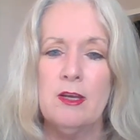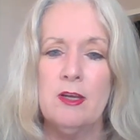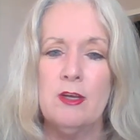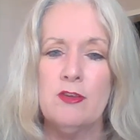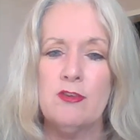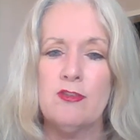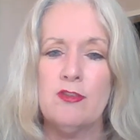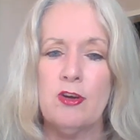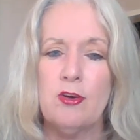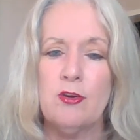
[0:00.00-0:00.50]

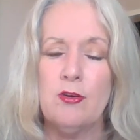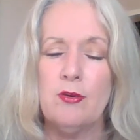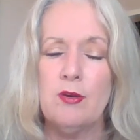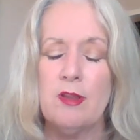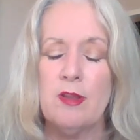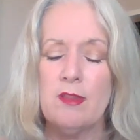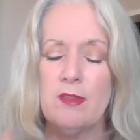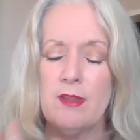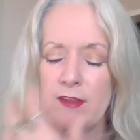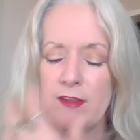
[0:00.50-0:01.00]
So
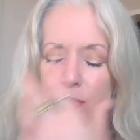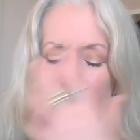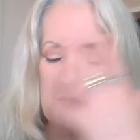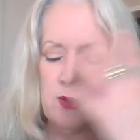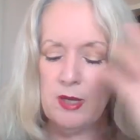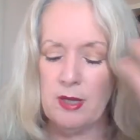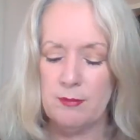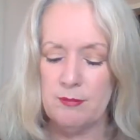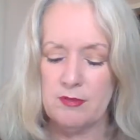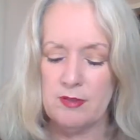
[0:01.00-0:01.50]
that's what
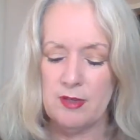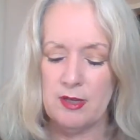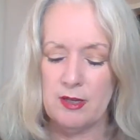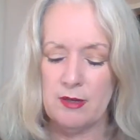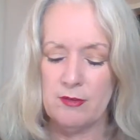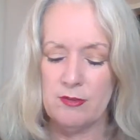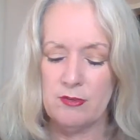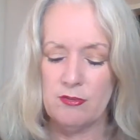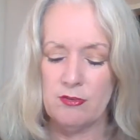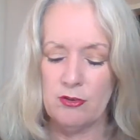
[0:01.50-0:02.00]
comes out
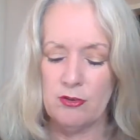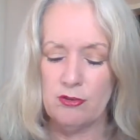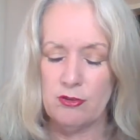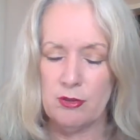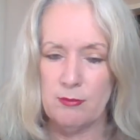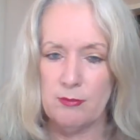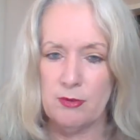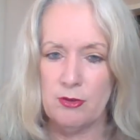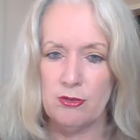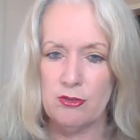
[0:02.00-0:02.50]
of the
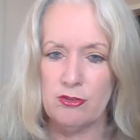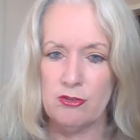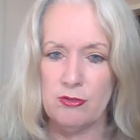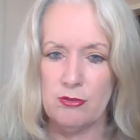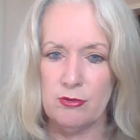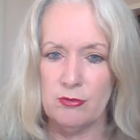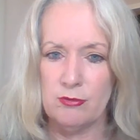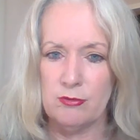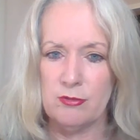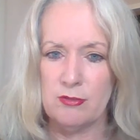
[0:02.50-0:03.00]

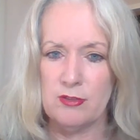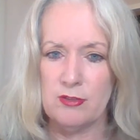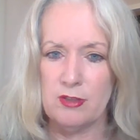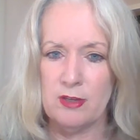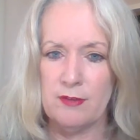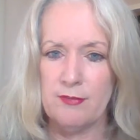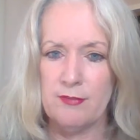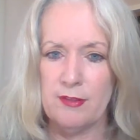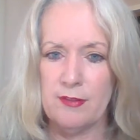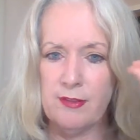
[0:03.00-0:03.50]
social-emotional
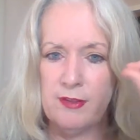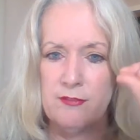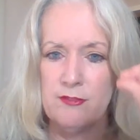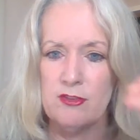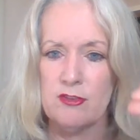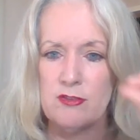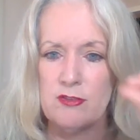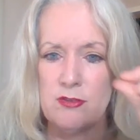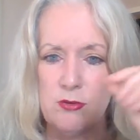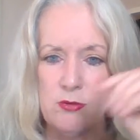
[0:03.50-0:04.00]
stuff that they've
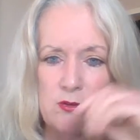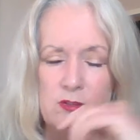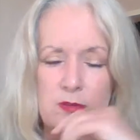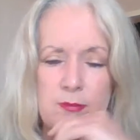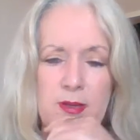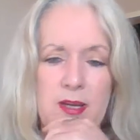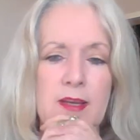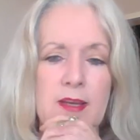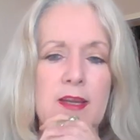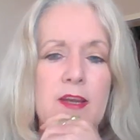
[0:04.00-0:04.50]
just talked
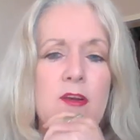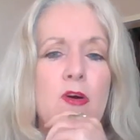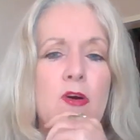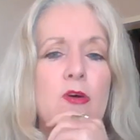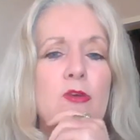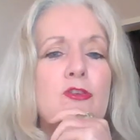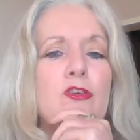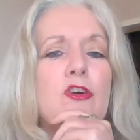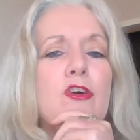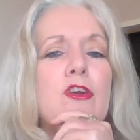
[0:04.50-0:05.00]
about here.
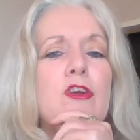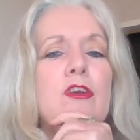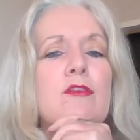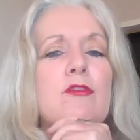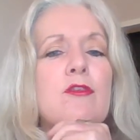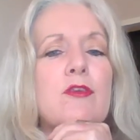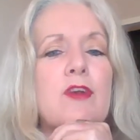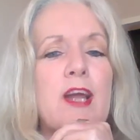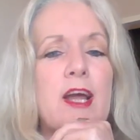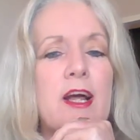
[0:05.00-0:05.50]
Alternative
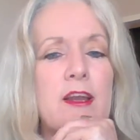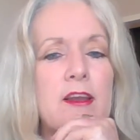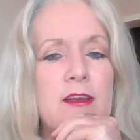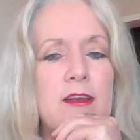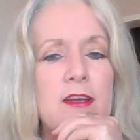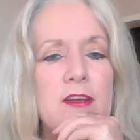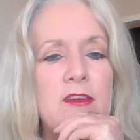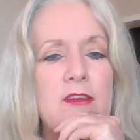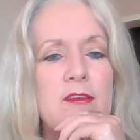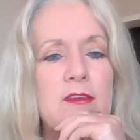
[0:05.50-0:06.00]

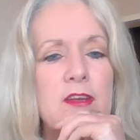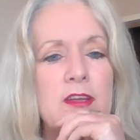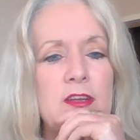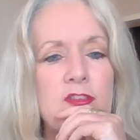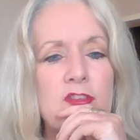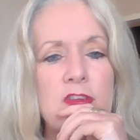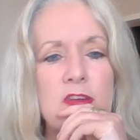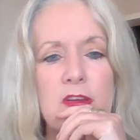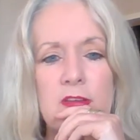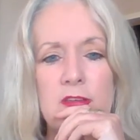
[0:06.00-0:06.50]
reality
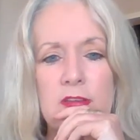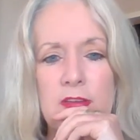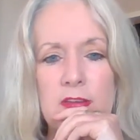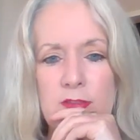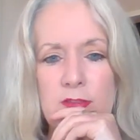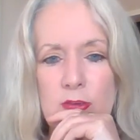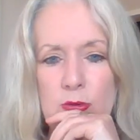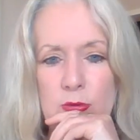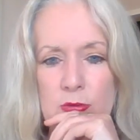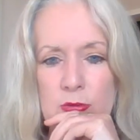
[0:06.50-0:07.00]
teaching
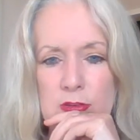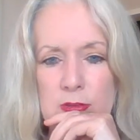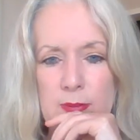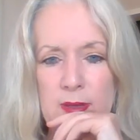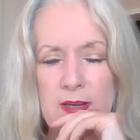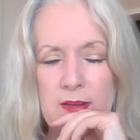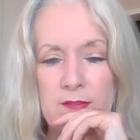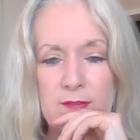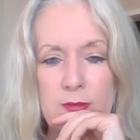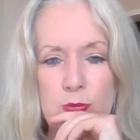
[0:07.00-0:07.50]
they've talked
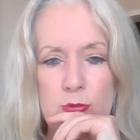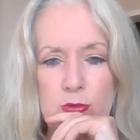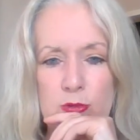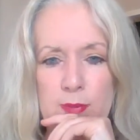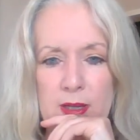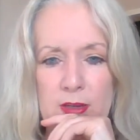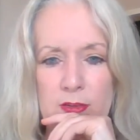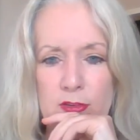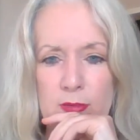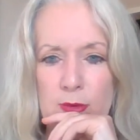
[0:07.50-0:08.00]
about, and
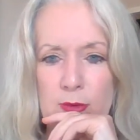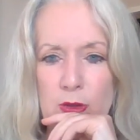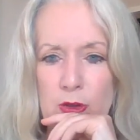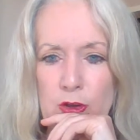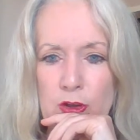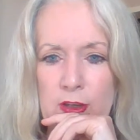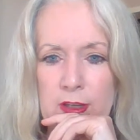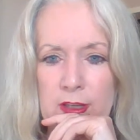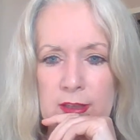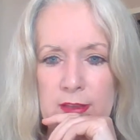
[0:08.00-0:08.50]
full-spectrum
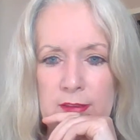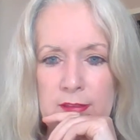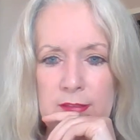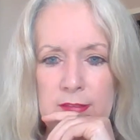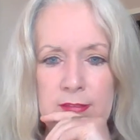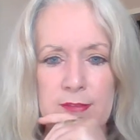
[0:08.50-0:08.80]
learning,